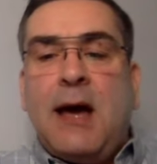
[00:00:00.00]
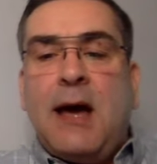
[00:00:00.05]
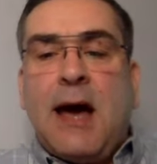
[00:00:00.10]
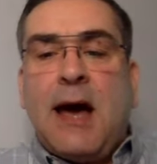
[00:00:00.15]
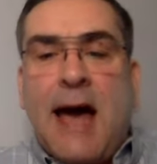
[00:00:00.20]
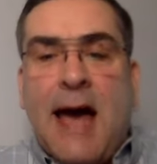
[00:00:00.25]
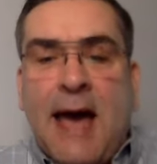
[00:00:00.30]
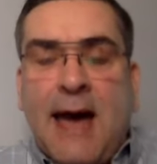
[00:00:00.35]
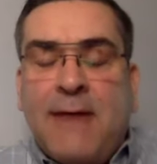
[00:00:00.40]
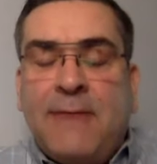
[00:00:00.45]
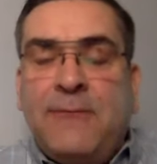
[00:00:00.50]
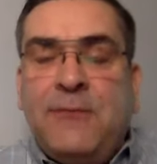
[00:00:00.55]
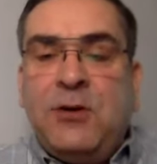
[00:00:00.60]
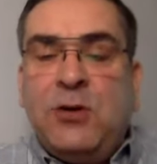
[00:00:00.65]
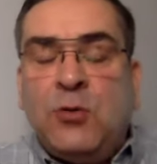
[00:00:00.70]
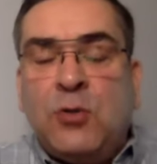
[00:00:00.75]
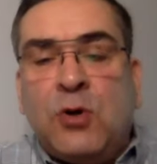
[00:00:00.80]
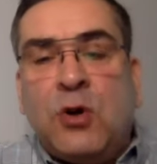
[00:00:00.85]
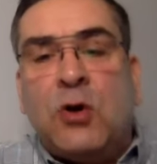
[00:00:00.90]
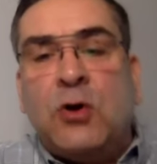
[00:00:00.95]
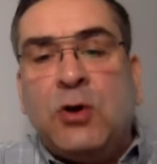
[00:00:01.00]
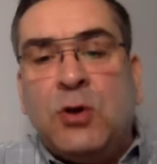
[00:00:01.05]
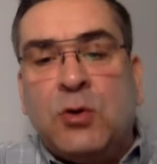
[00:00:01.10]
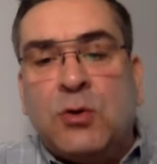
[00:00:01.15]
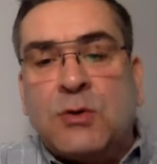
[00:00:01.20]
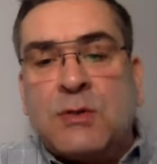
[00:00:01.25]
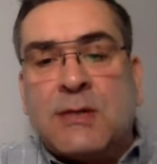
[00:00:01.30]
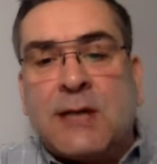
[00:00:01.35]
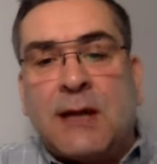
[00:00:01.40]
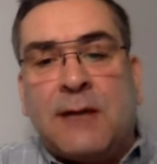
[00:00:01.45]
Have you got
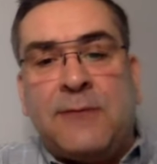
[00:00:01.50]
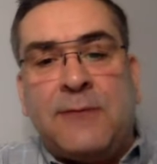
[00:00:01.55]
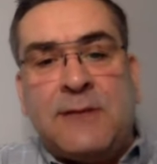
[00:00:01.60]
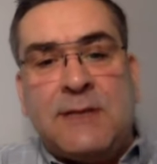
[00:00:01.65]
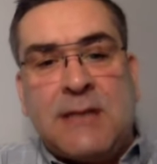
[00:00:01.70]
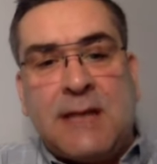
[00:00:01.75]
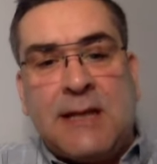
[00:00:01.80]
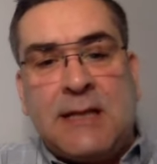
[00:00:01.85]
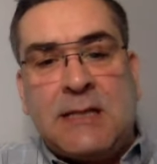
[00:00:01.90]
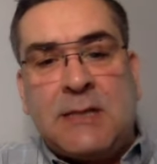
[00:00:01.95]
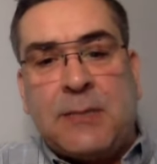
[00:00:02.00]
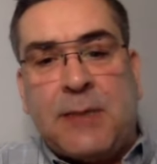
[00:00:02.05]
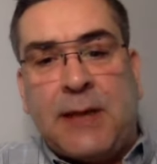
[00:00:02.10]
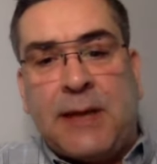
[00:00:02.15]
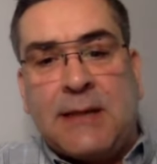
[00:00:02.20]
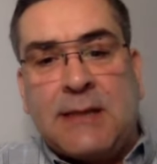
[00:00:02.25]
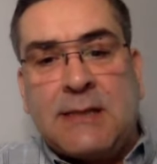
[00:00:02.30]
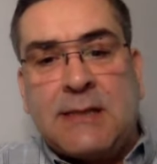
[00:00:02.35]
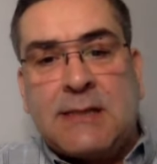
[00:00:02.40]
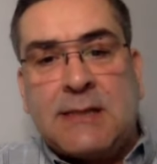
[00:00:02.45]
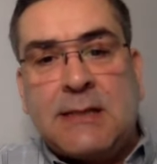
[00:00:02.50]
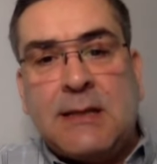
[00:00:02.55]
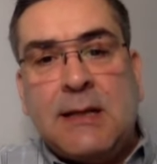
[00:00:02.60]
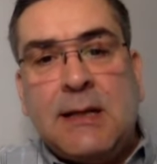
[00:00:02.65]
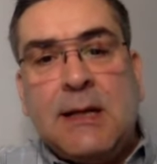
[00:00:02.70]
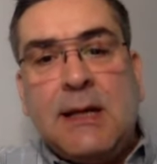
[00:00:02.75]
yourself a database?